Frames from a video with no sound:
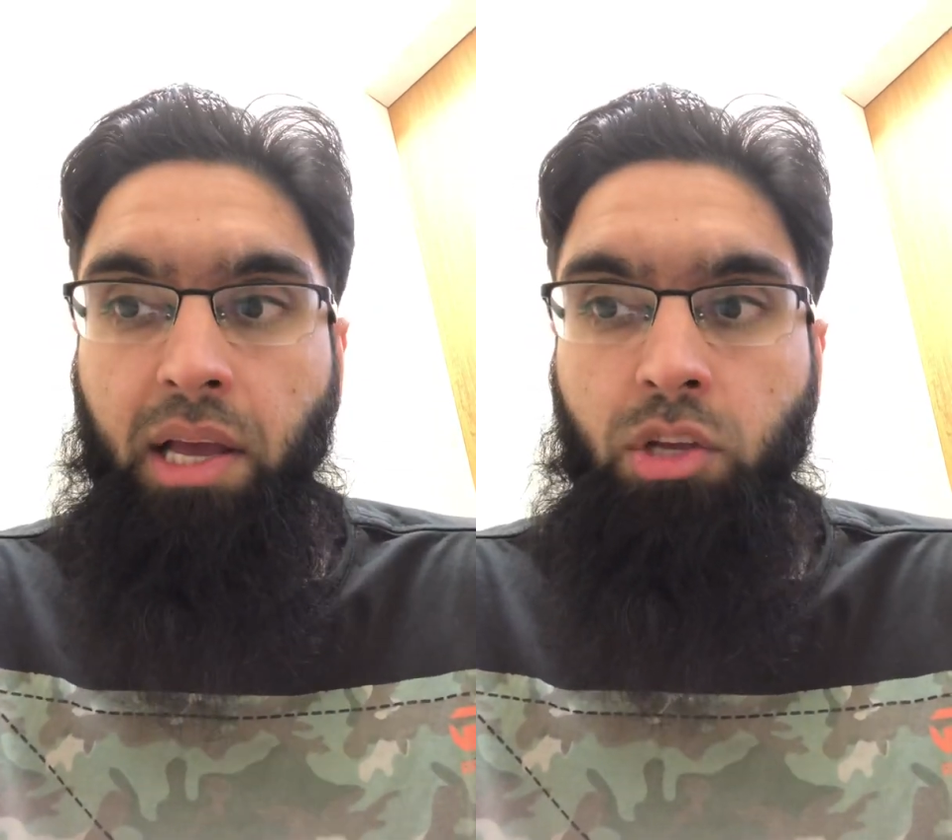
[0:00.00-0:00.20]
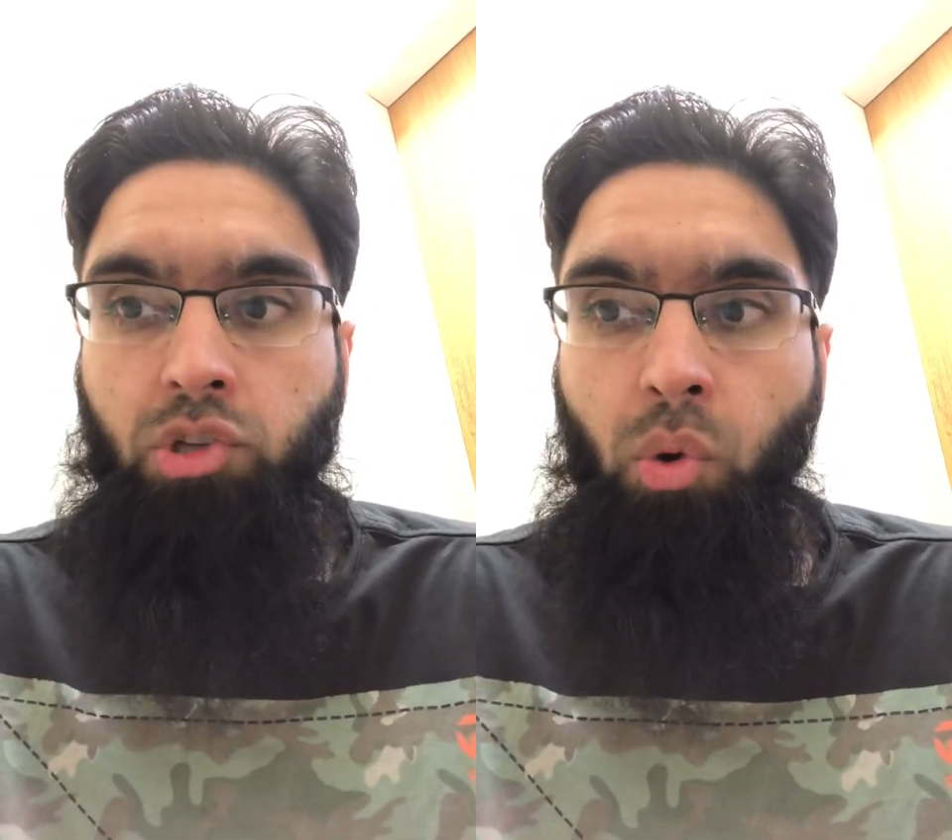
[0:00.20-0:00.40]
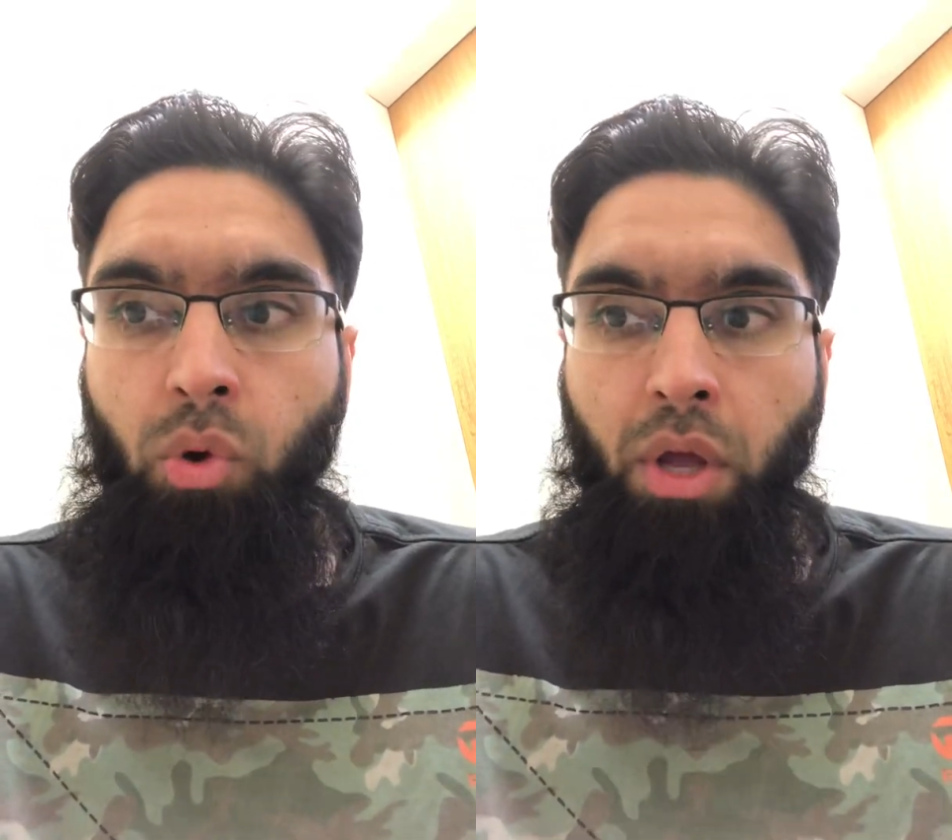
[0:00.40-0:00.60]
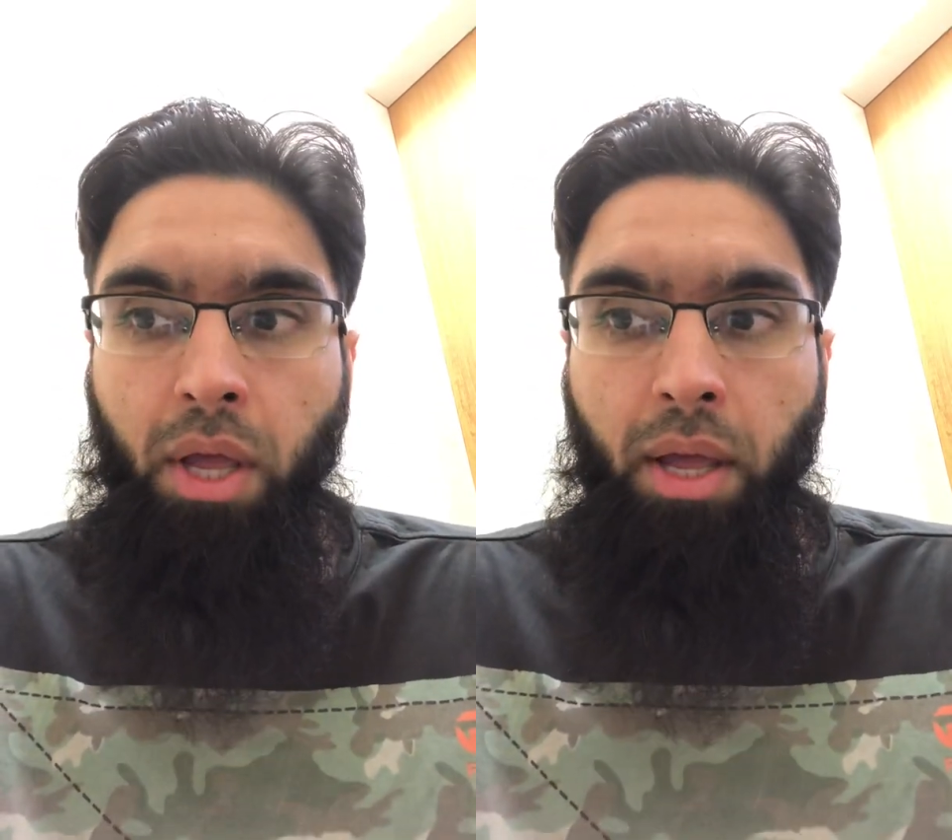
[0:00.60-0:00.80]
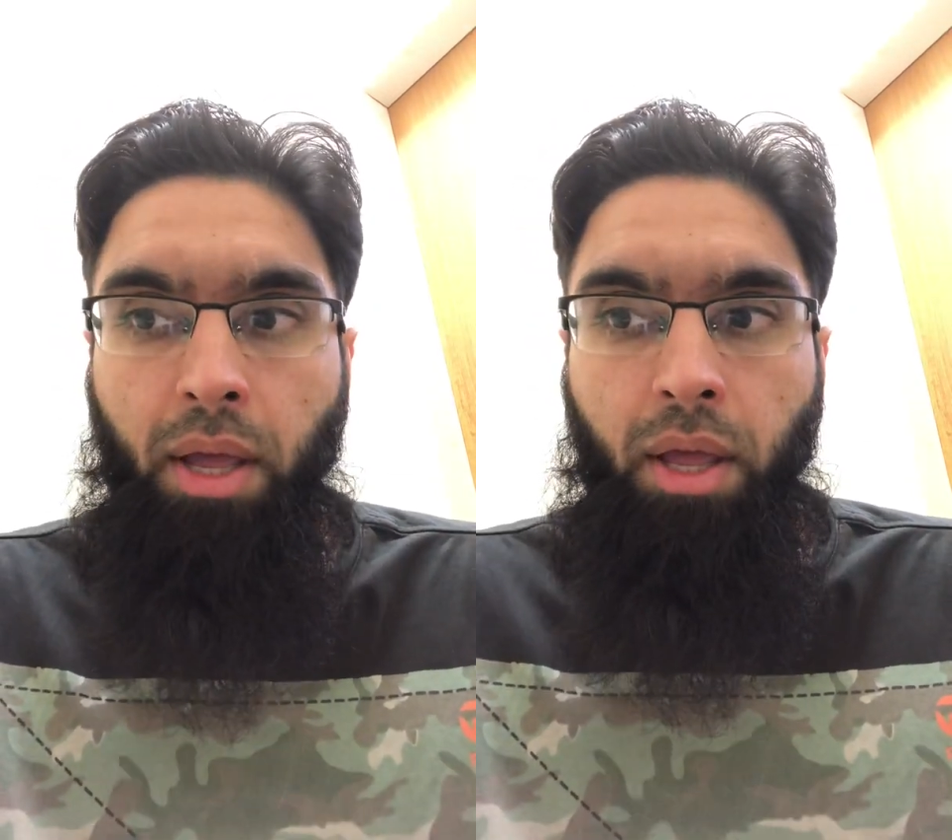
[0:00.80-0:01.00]
So
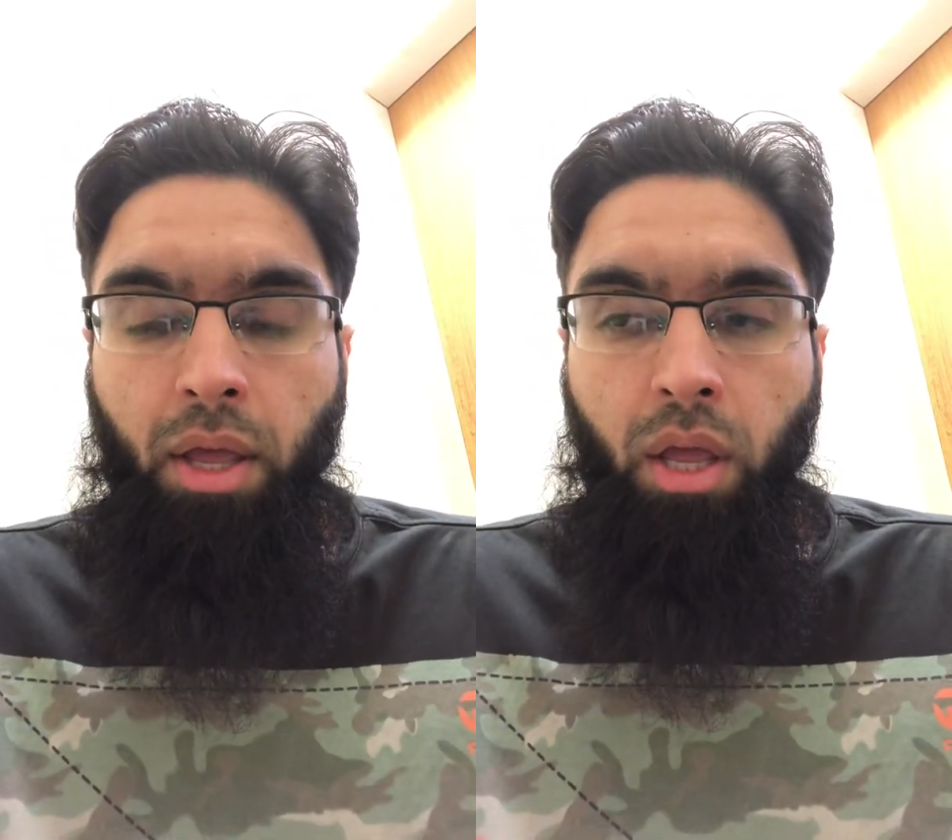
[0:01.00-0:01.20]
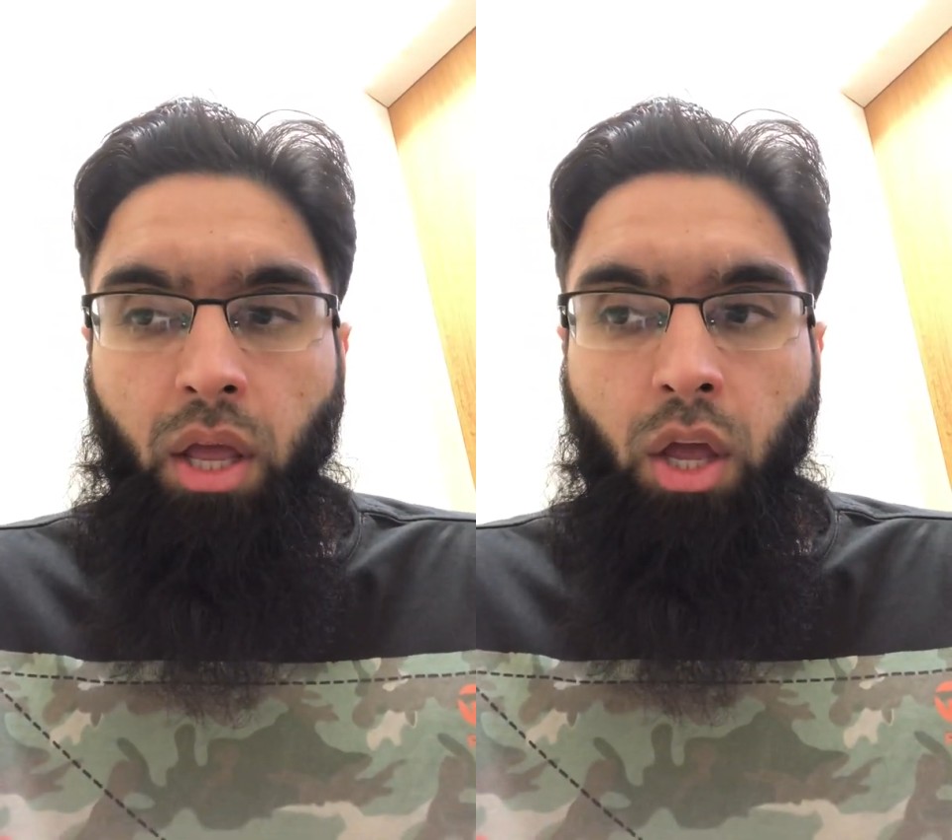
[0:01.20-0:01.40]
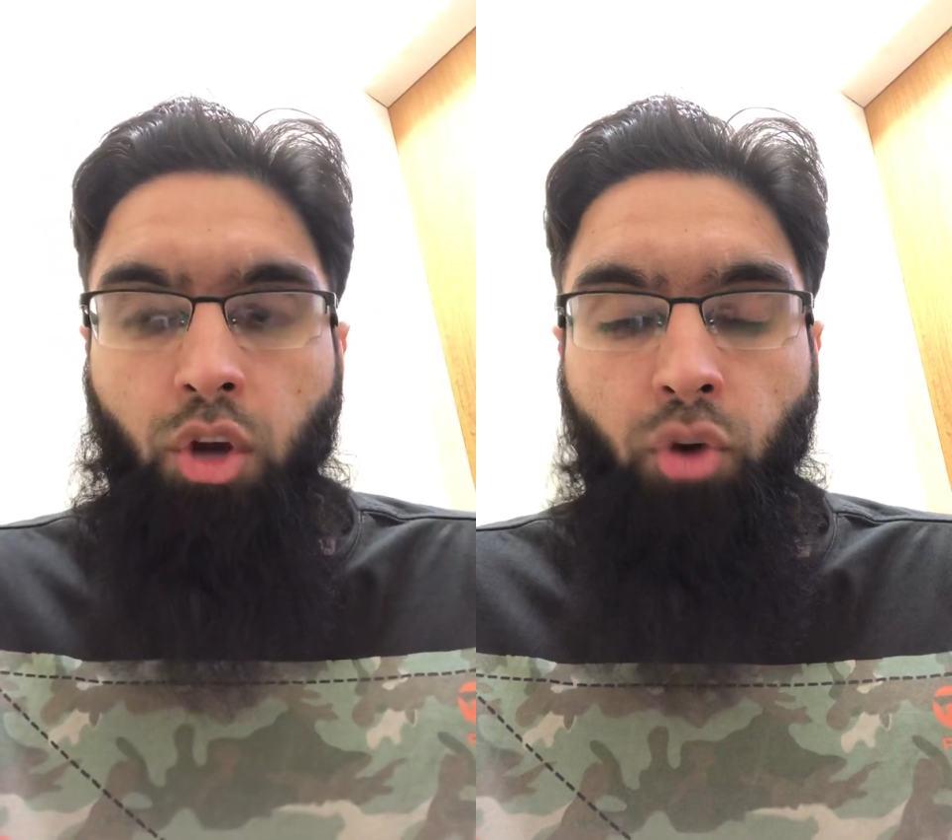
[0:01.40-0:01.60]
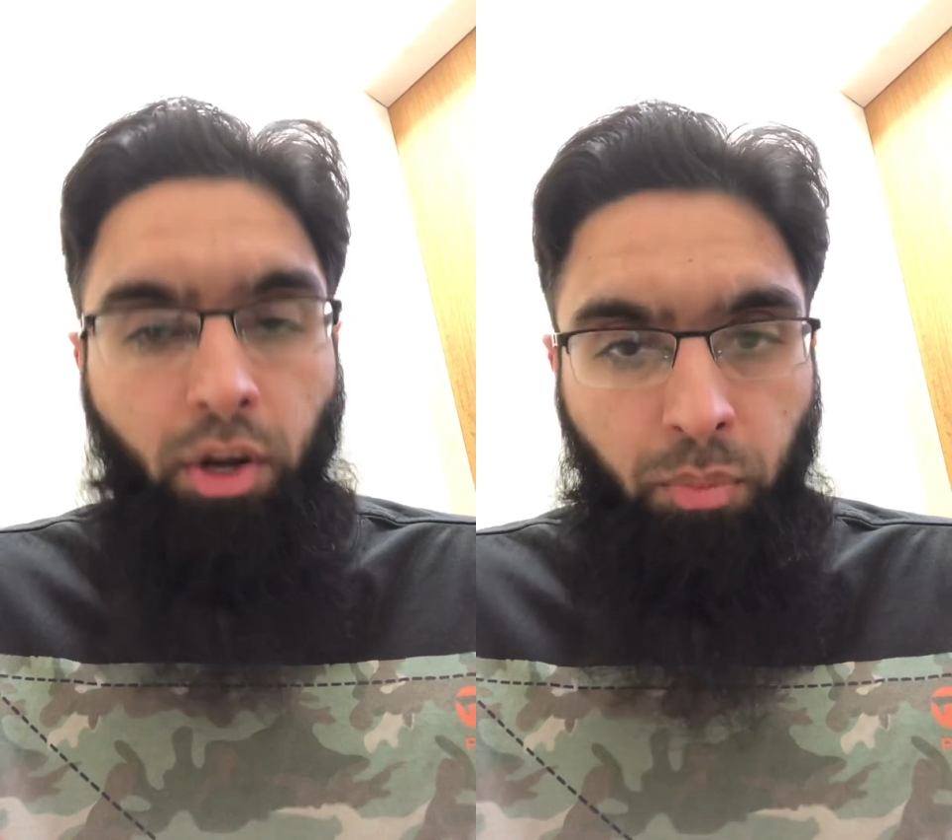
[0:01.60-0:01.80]
try